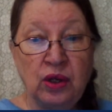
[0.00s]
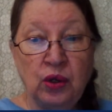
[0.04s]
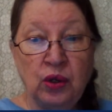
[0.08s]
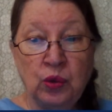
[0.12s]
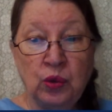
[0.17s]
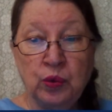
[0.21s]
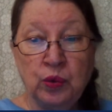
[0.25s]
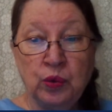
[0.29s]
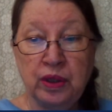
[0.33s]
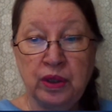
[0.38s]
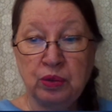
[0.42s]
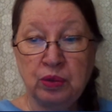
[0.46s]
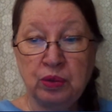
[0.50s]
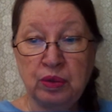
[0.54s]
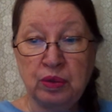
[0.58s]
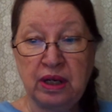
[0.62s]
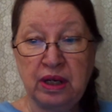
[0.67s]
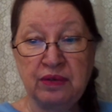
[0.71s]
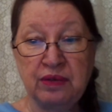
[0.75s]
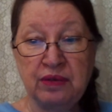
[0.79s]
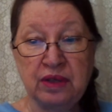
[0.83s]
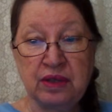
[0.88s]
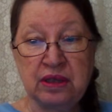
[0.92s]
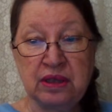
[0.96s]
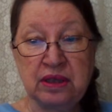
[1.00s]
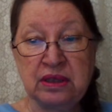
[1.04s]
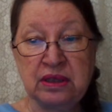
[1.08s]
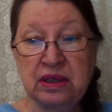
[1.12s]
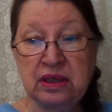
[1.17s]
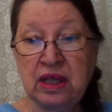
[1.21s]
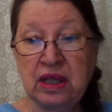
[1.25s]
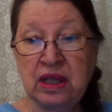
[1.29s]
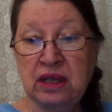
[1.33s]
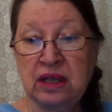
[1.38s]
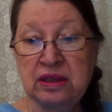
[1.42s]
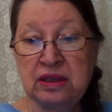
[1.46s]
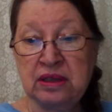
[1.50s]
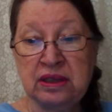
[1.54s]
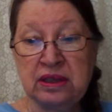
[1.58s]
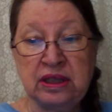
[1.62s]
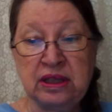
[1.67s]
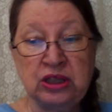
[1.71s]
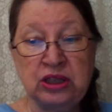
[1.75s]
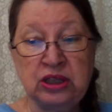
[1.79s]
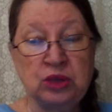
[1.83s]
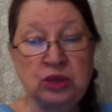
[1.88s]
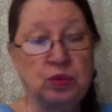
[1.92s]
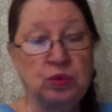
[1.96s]
with whatever
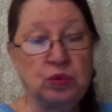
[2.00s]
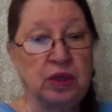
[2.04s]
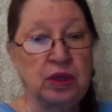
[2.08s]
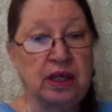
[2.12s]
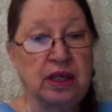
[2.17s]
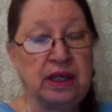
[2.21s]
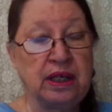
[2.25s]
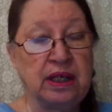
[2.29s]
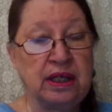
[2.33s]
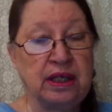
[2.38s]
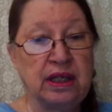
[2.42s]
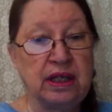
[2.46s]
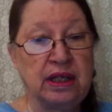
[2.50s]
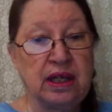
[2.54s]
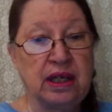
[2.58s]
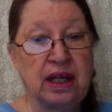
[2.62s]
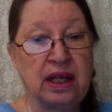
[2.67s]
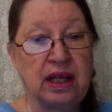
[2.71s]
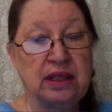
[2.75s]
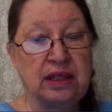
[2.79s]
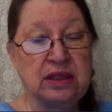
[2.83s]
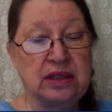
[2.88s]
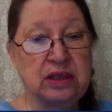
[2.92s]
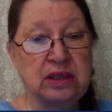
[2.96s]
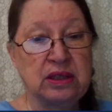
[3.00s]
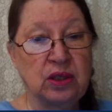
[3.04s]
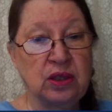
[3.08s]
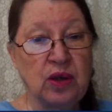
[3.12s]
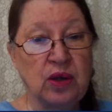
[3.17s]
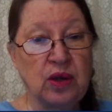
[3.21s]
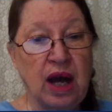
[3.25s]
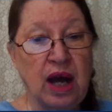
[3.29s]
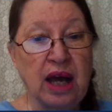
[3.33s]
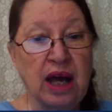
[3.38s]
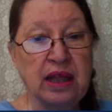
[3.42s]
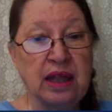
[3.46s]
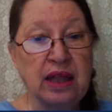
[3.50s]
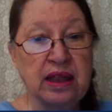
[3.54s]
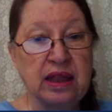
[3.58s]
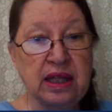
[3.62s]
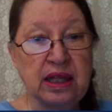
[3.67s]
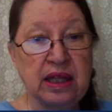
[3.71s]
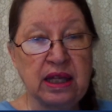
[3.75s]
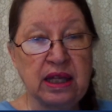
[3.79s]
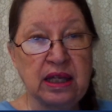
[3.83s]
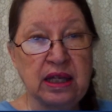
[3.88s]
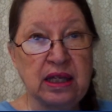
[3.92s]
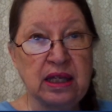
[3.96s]
consultation work he did. And so I
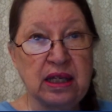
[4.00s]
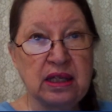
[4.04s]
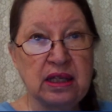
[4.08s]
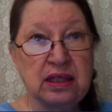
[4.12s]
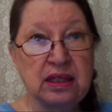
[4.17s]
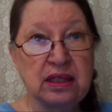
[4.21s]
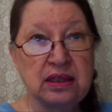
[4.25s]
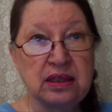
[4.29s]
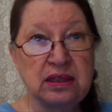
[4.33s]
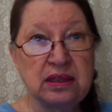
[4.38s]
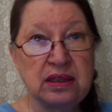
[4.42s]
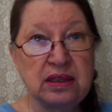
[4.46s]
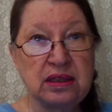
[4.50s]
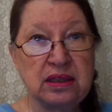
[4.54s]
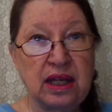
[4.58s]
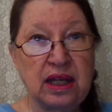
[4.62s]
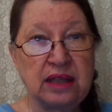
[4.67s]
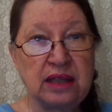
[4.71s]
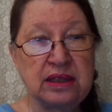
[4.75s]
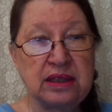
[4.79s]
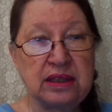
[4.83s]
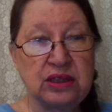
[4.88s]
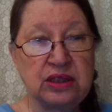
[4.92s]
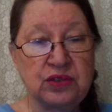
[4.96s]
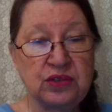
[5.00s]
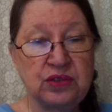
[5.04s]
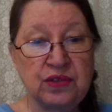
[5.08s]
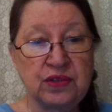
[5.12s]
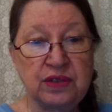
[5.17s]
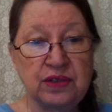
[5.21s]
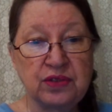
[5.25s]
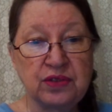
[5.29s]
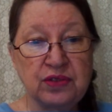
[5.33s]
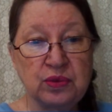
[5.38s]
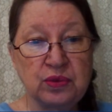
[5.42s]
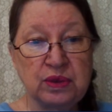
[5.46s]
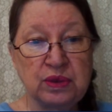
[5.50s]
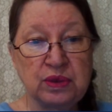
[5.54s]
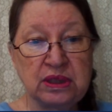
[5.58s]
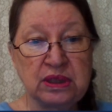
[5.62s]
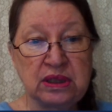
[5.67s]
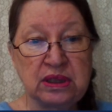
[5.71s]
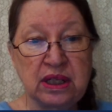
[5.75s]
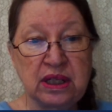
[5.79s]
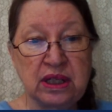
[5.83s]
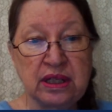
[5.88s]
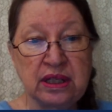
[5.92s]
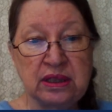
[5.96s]
think as his fever was
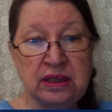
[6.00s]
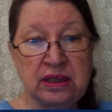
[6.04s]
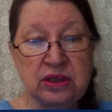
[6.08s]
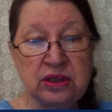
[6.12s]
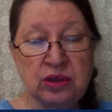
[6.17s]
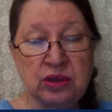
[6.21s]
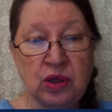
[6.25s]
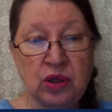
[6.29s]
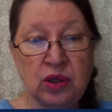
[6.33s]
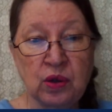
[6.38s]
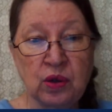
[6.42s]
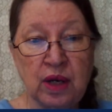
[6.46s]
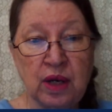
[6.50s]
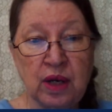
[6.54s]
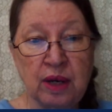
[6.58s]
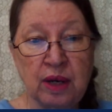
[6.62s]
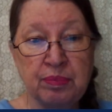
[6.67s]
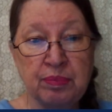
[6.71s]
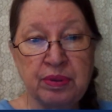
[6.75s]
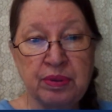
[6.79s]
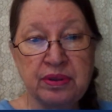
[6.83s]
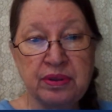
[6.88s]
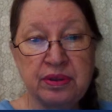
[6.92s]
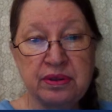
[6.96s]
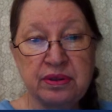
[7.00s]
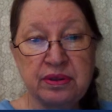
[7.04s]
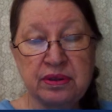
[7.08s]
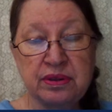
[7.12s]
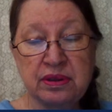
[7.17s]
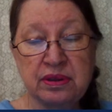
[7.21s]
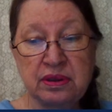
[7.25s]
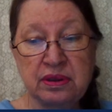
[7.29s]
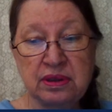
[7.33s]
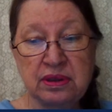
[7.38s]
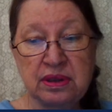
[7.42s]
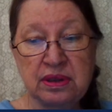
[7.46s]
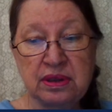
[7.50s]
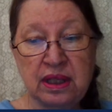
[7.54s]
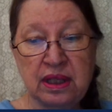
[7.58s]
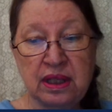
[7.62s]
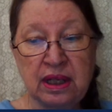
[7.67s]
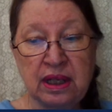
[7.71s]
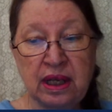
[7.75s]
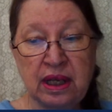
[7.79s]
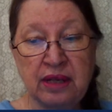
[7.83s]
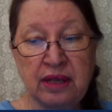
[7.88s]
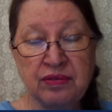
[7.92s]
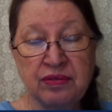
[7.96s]
starting to go up
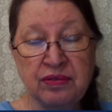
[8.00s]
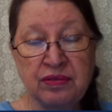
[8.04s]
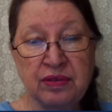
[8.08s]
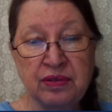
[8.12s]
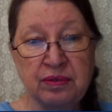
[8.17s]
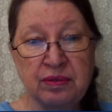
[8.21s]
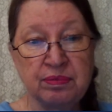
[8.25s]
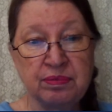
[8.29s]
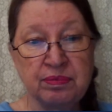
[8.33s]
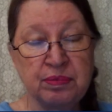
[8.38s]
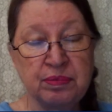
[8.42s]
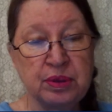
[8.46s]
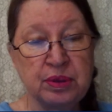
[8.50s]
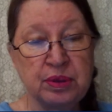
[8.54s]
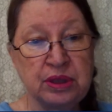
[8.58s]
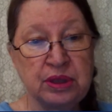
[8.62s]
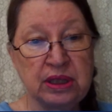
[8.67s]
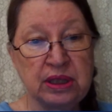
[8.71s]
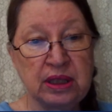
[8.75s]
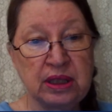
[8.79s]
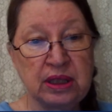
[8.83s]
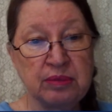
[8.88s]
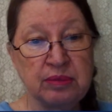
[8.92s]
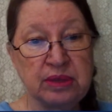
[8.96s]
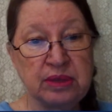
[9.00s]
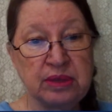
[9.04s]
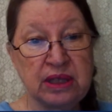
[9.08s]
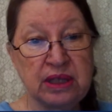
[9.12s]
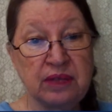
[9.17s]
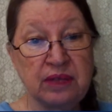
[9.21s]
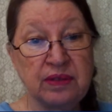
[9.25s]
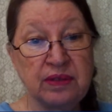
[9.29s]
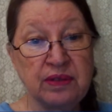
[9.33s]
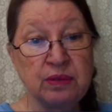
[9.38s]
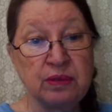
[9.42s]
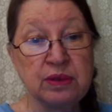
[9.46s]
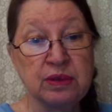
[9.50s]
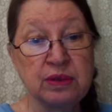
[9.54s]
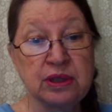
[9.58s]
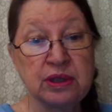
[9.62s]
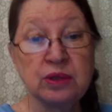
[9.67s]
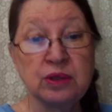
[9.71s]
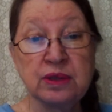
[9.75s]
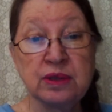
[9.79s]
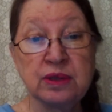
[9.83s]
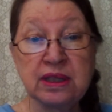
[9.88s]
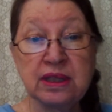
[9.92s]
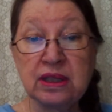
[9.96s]
Sunday from pushing himself, he was
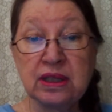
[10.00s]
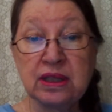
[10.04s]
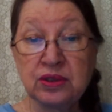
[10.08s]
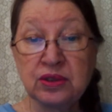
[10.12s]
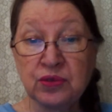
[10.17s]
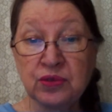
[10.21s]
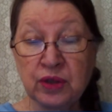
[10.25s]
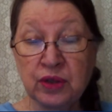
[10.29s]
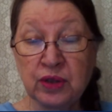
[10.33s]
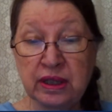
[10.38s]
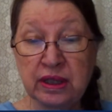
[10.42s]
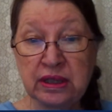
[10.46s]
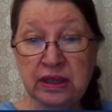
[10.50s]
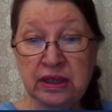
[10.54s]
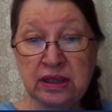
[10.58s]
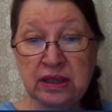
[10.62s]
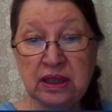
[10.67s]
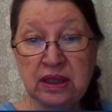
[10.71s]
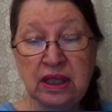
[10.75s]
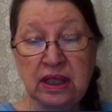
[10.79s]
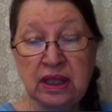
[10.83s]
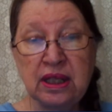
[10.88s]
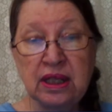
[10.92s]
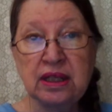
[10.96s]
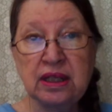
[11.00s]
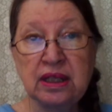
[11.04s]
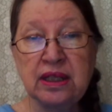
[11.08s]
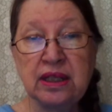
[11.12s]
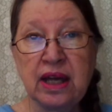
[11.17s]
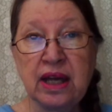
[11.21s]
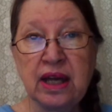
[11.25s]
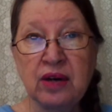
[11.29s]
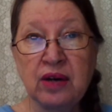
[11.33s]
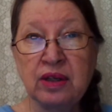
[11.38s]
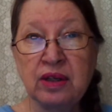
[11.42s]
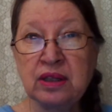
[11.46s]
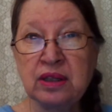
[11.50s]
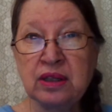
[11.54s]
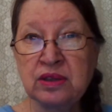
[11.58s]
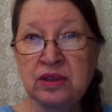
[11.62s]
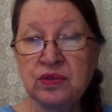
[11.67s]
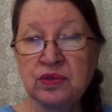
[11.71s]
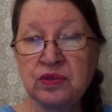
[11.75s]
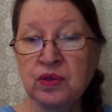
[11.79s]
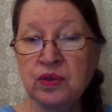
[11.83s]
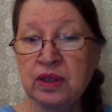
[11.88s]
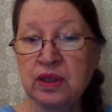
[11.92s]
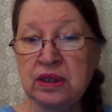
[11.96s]
losing his voice. Now his
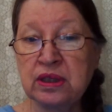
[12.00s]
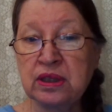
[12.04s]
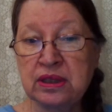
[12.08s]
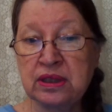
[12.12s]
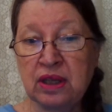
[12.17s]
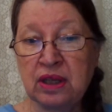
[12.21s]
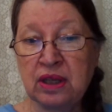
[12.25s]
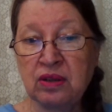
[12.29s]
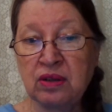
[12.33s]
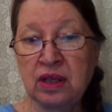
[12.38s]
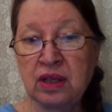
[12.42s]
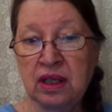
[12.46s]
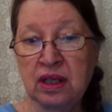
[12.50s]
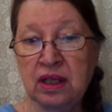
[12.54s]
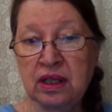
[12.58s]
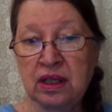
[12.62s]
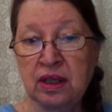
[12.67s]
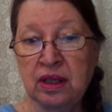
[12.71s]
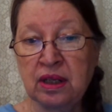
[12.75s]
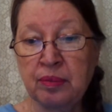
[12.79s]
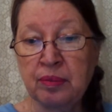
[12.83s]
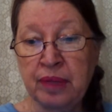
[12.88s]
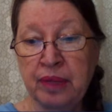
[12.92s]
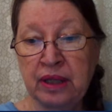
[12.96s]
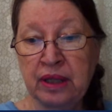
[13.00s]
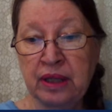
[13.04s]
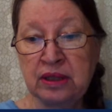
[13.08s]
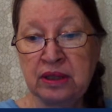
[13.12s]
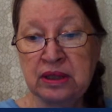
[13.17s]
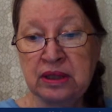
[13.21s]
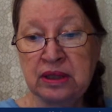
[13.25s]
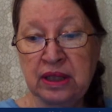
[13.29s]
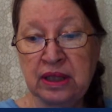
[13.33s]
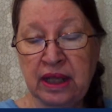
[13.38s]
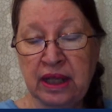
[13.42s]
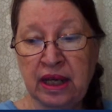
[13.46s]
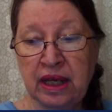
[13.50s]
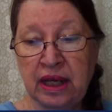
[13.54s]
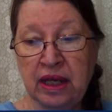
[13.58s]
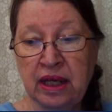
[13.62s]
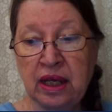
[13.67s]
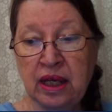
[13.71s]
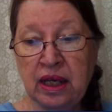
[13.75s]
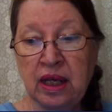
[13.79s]
voice sounded a little better today,